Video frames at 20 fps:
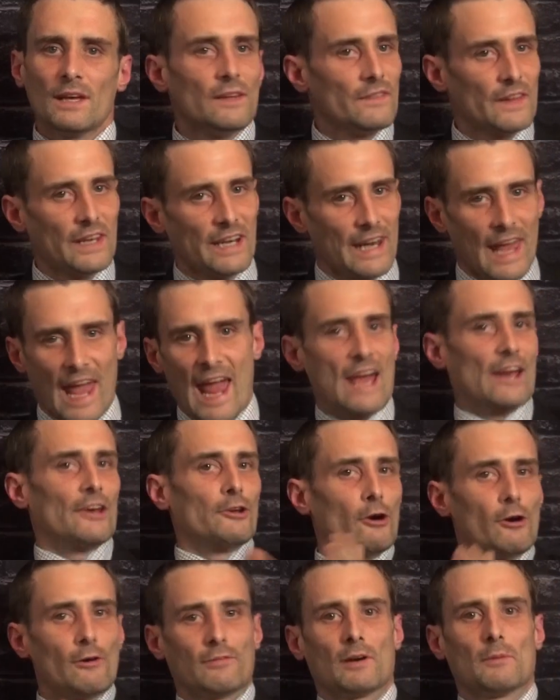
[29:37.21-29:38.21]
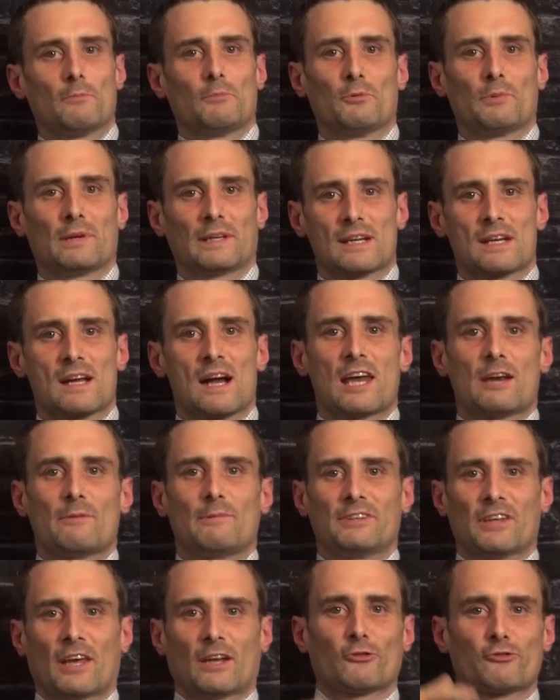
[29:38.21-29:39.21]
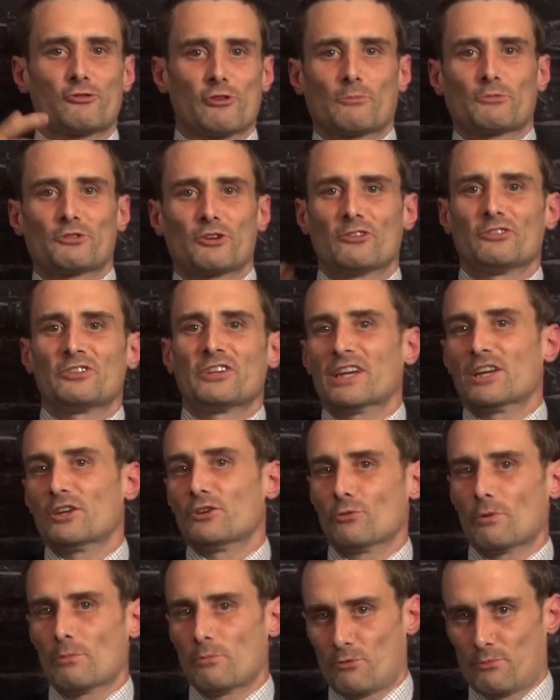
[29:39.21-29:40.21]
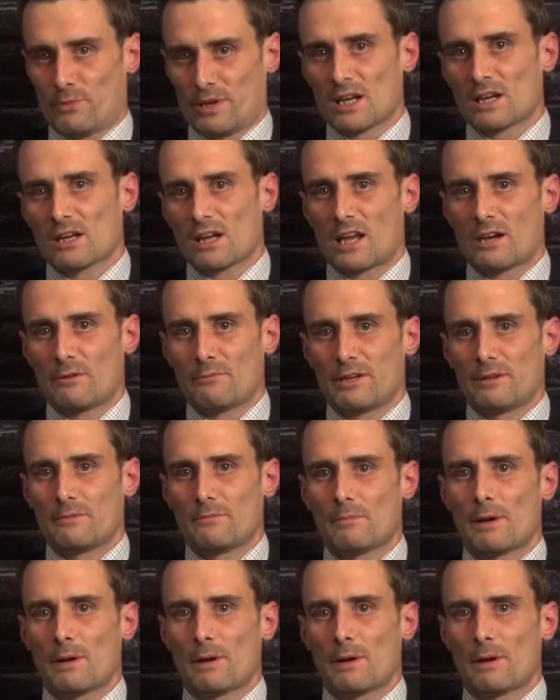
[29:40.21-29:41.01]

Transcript: They didn't hand over a booming economy. Donald Trump turned it into a booming economy